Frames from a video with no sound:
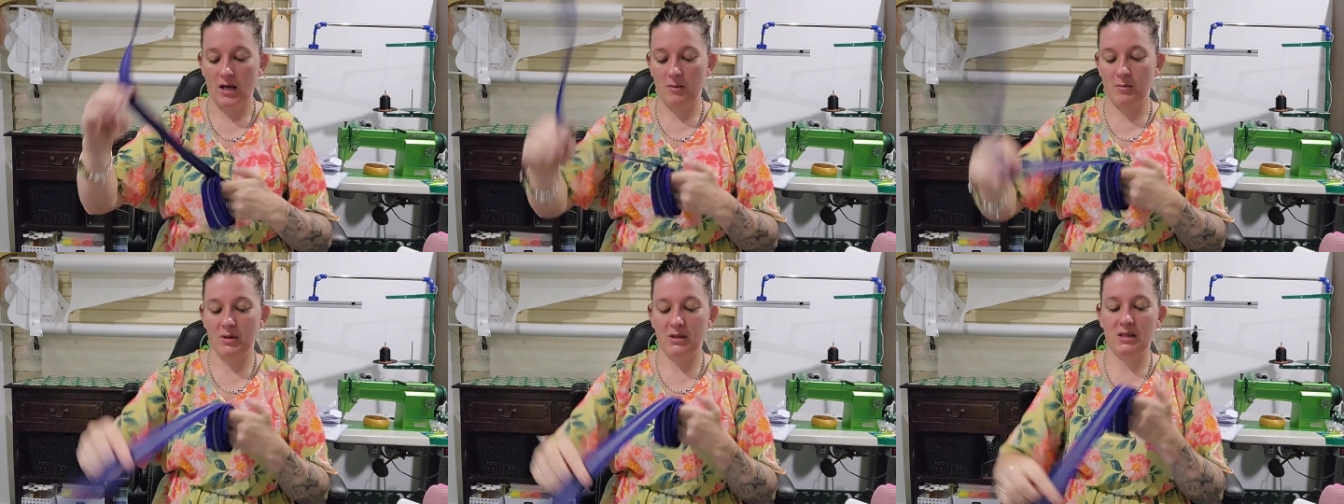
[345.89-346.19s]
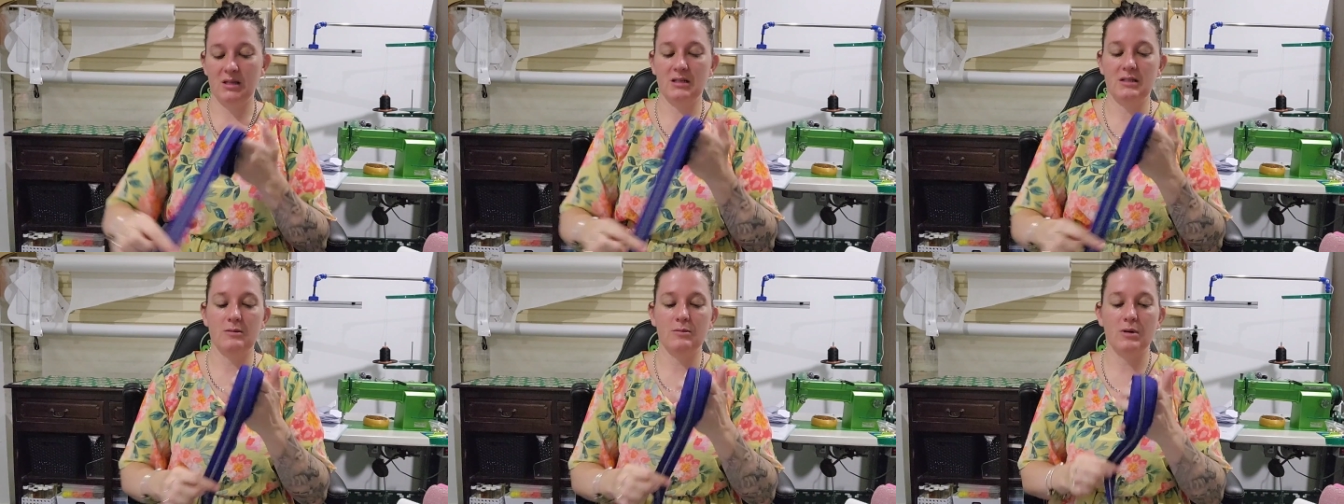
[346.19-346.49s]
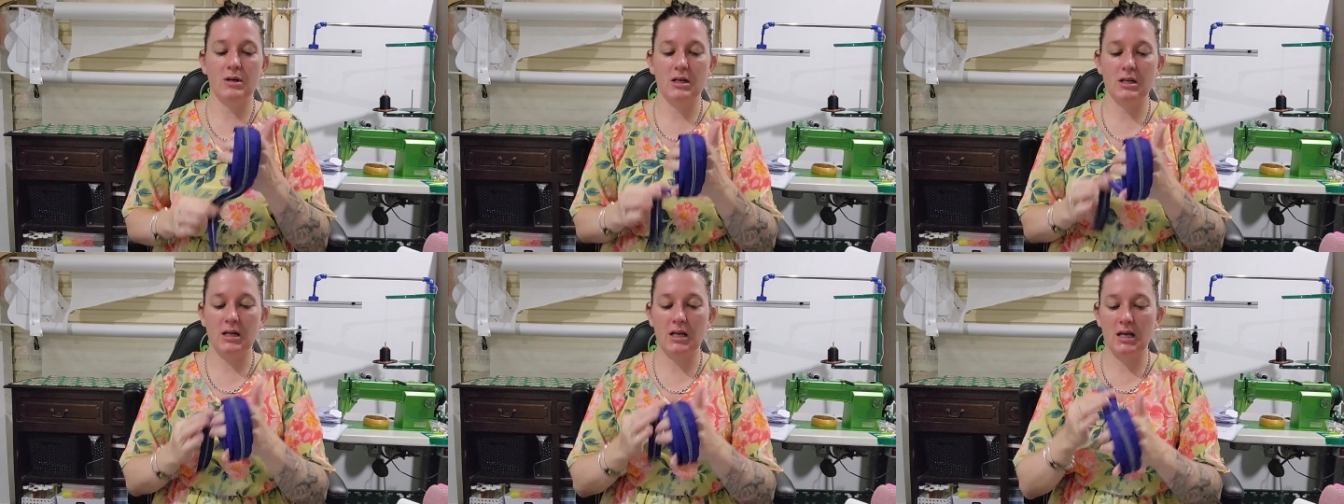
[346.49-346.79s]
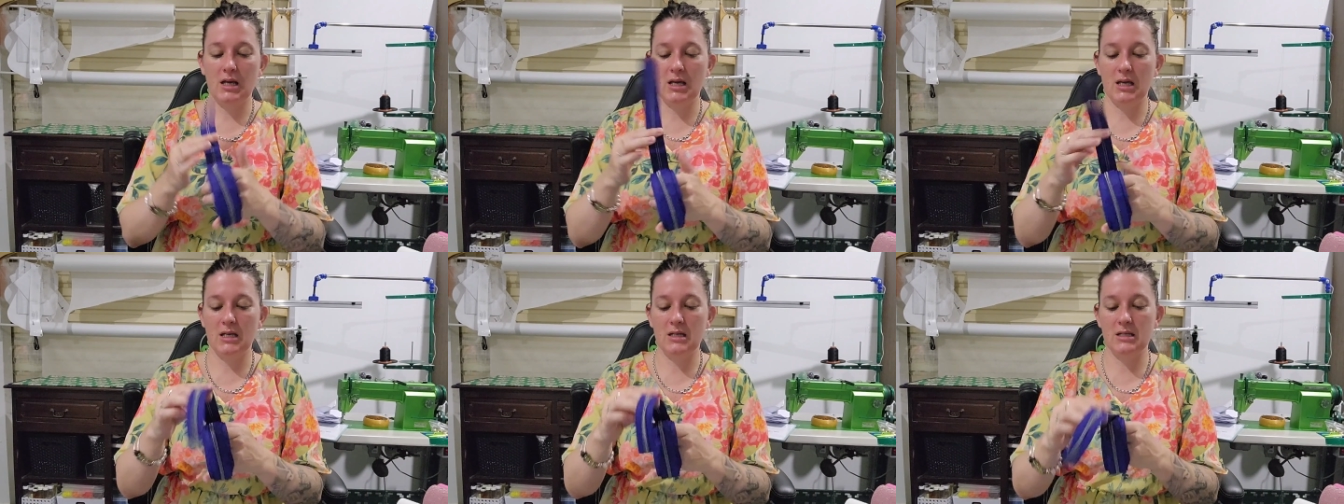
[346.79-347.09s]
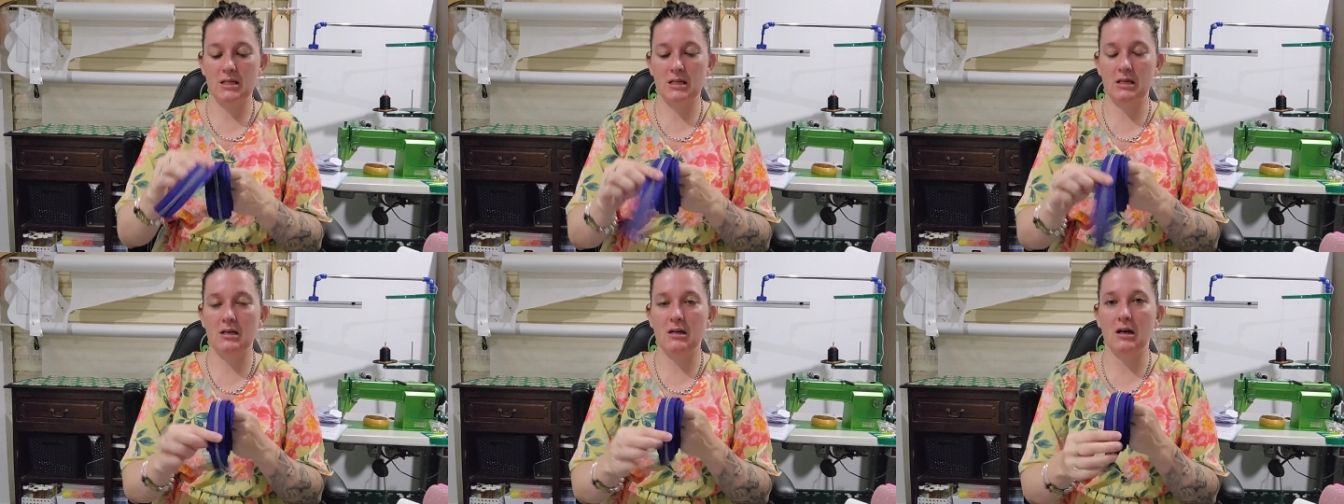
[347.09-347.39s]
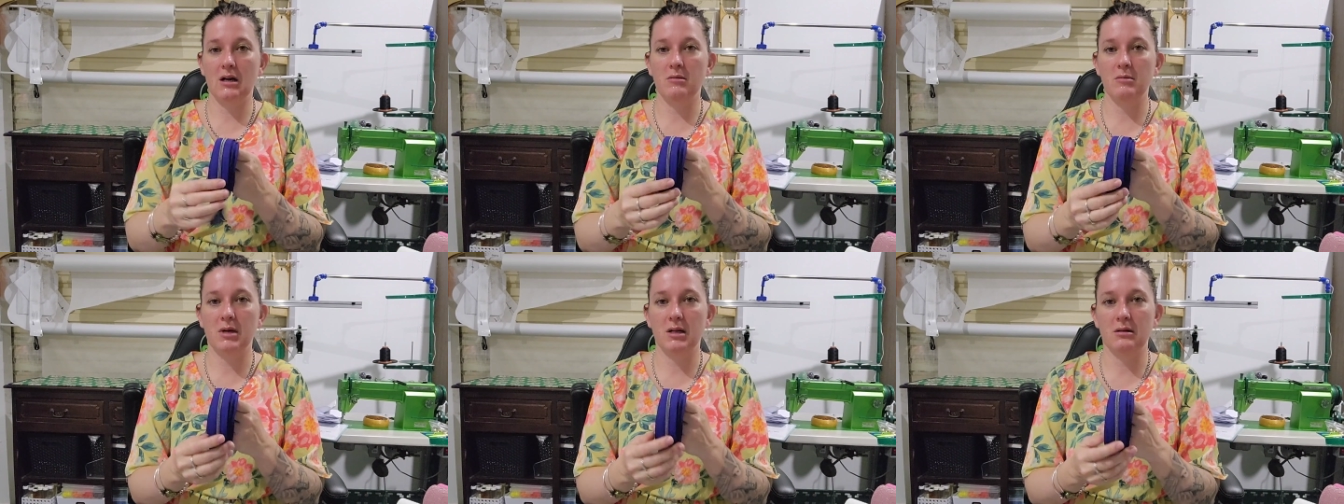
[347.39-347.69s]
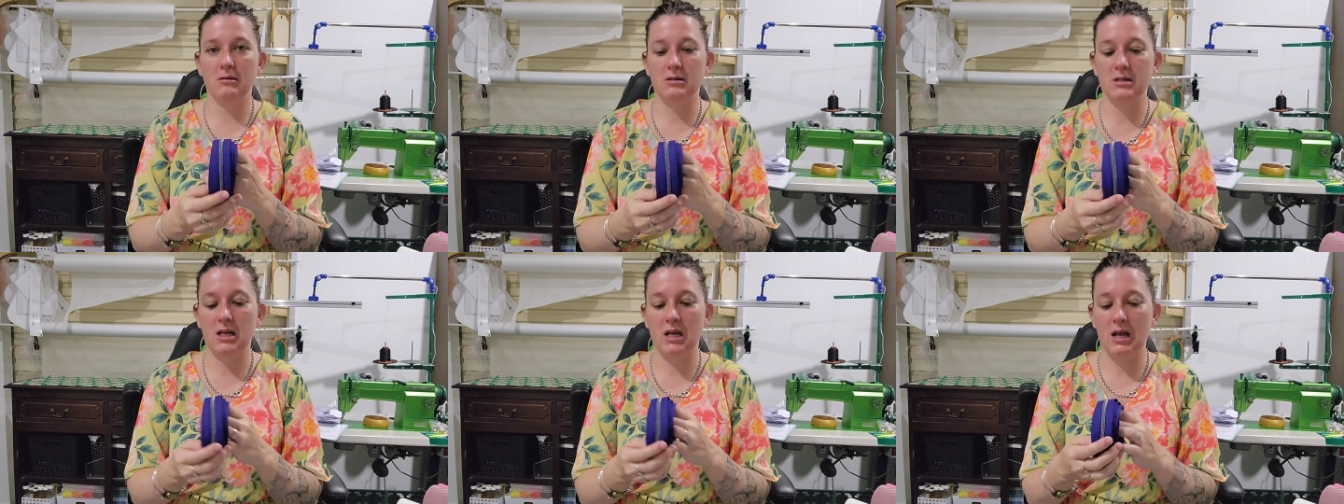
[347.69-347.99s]
But this one is the
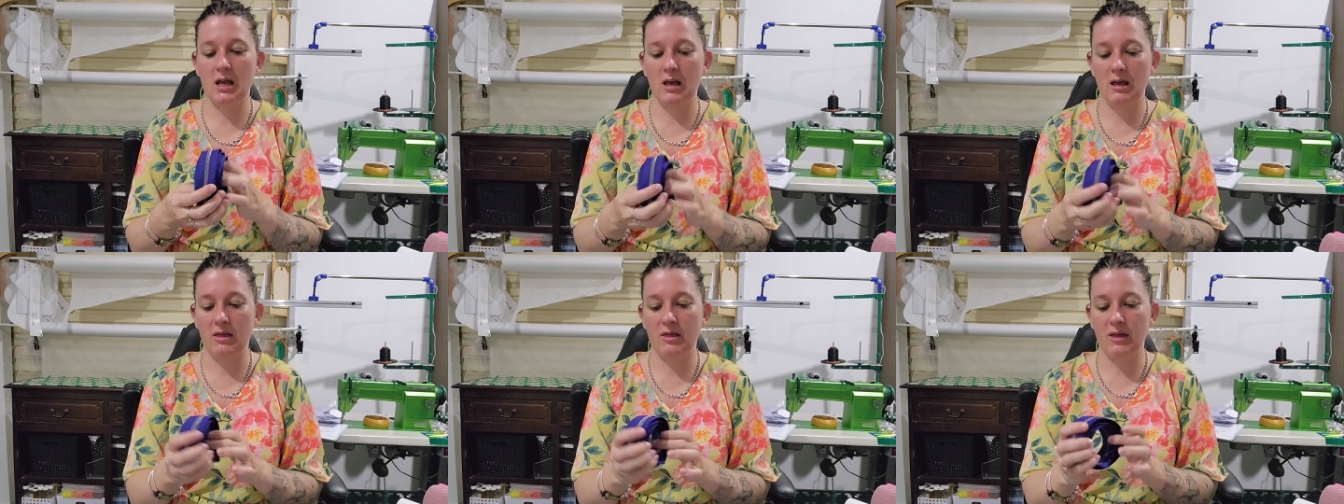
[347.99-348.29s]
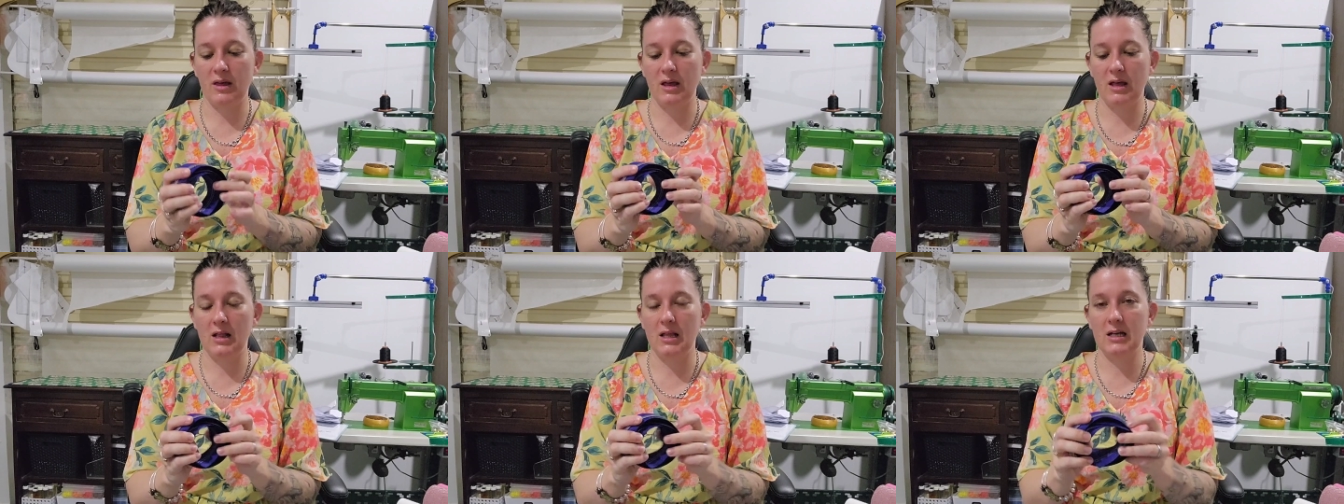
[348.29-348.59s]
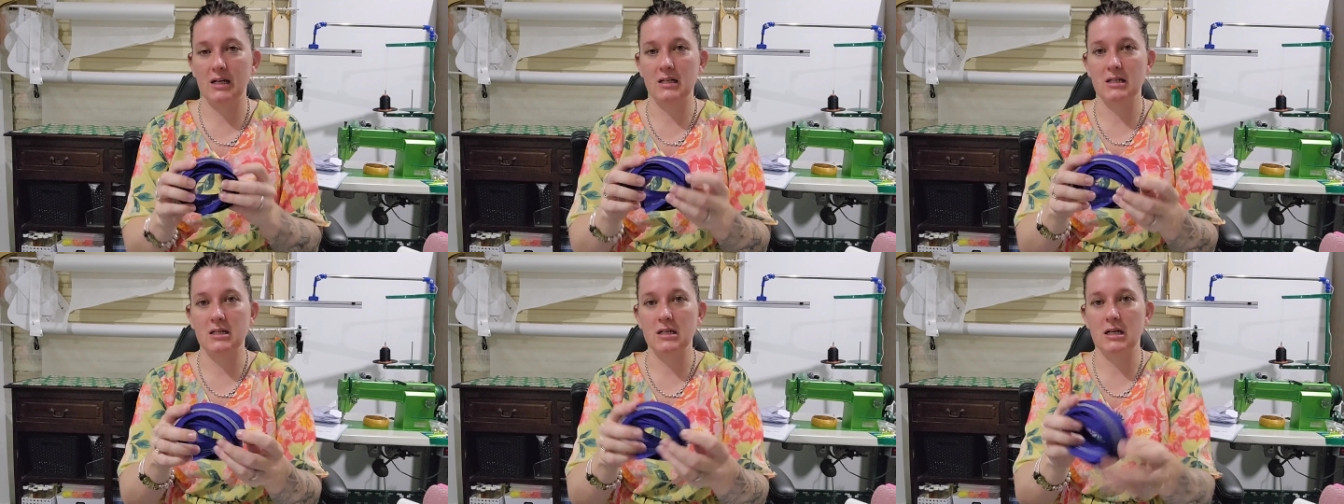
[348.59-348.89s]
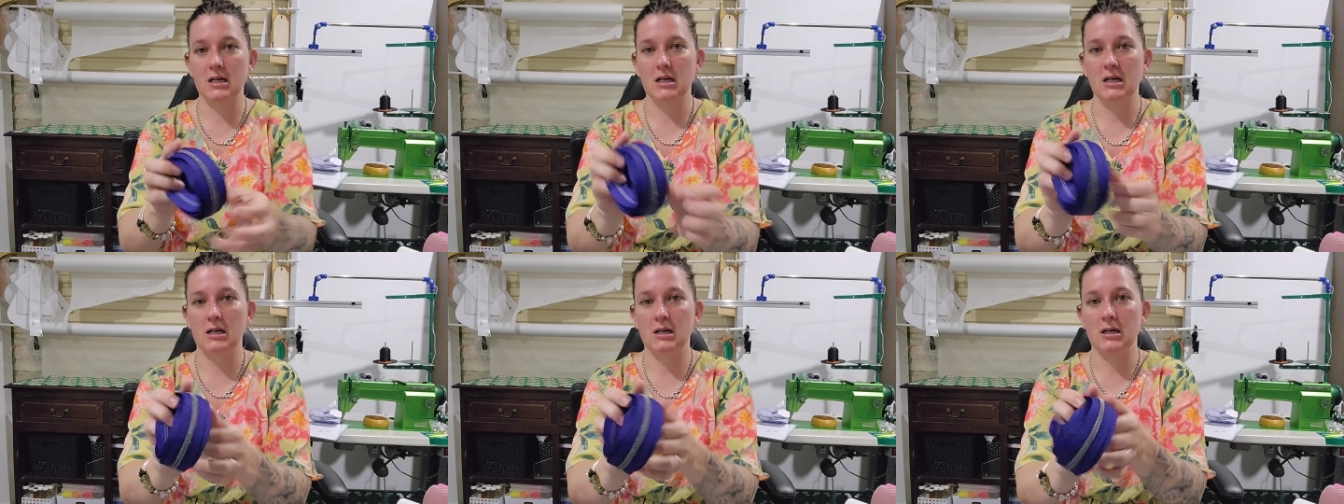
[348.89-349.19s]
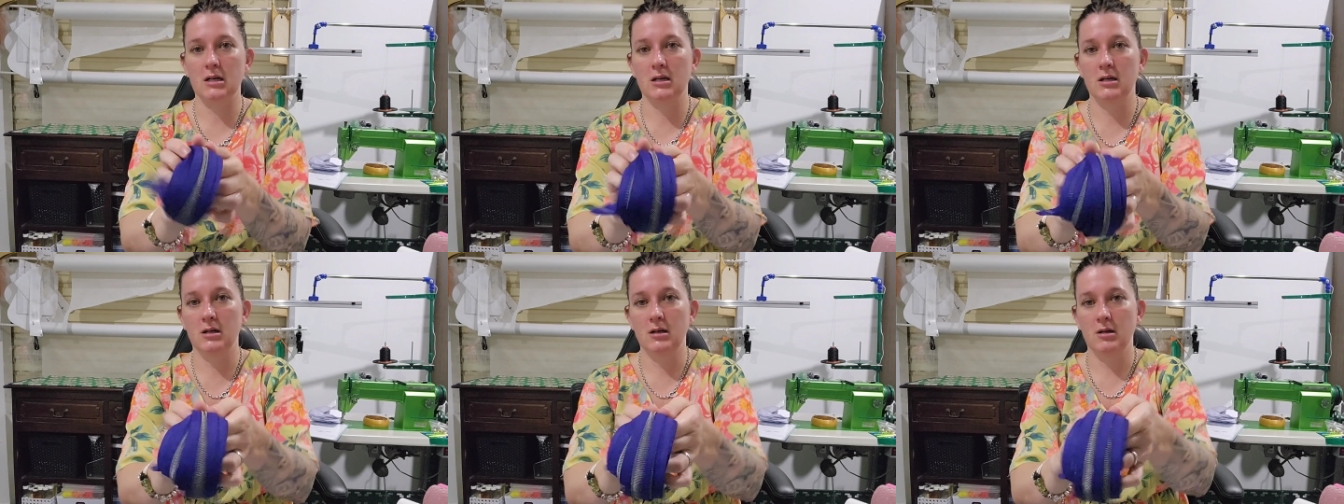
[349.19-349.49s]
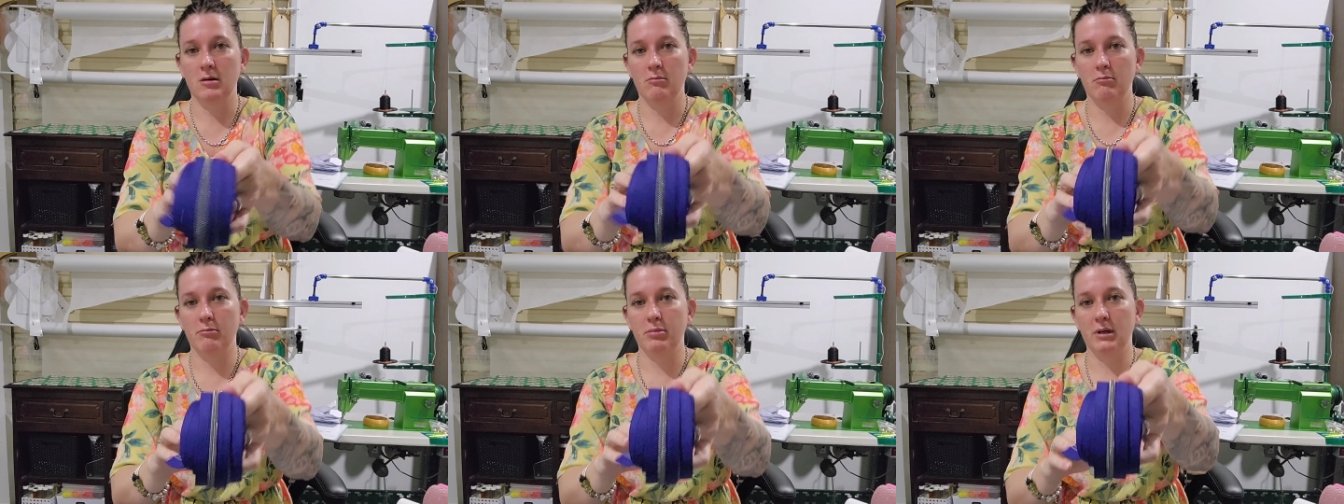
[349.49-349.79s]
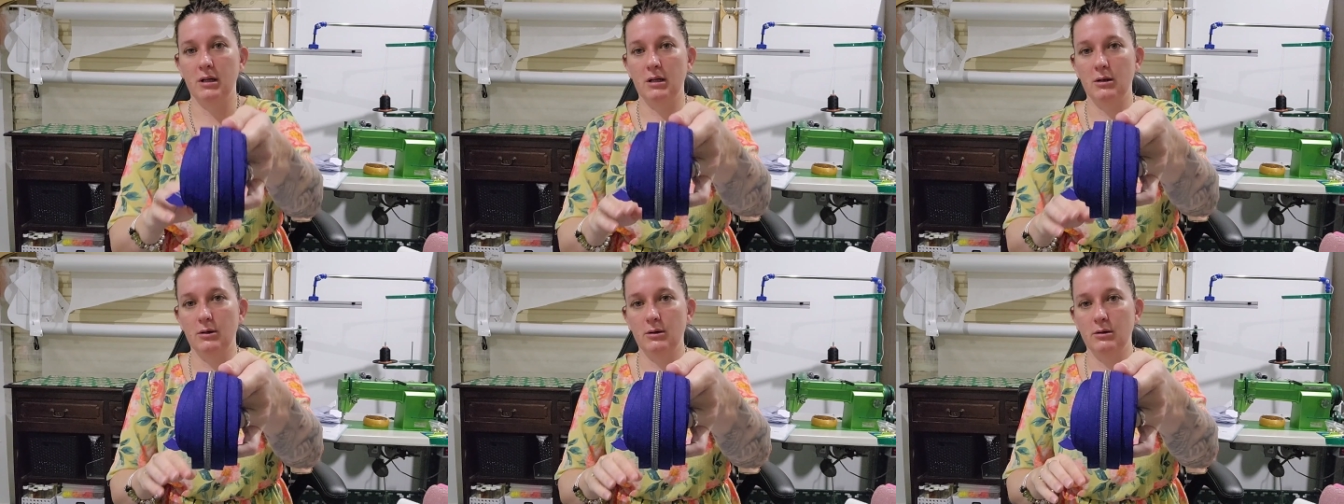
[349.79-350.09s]
gunmetal teeth in like a dark
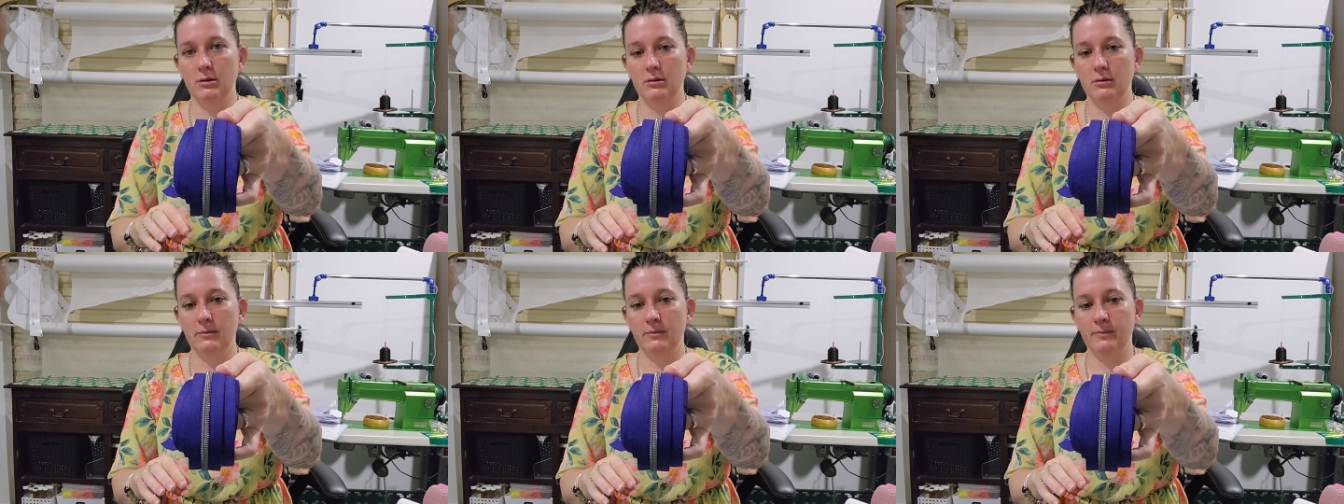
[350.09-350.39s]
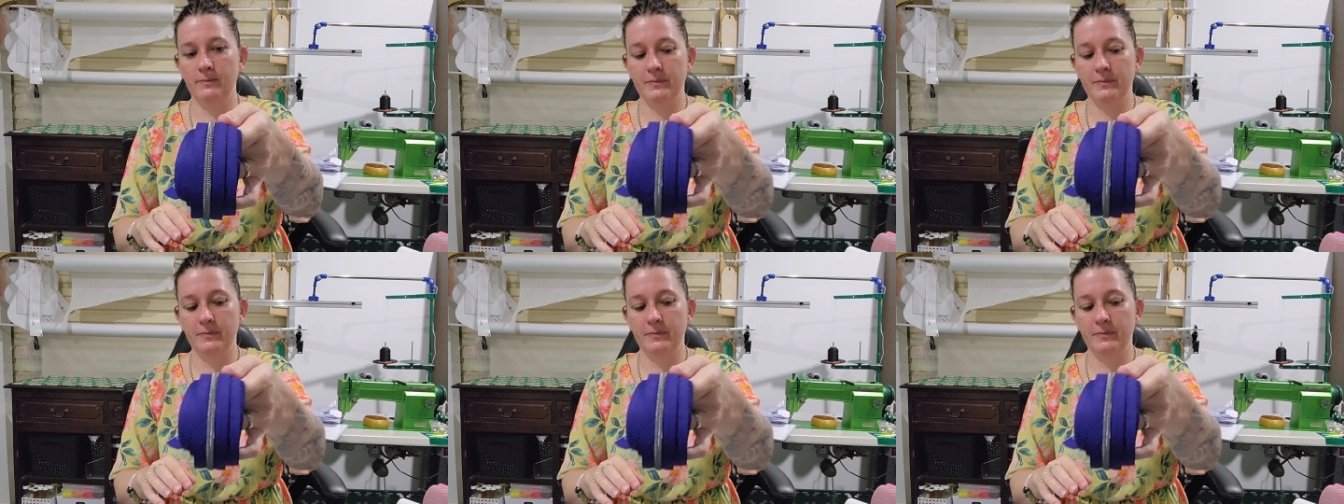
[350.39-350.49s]
blue.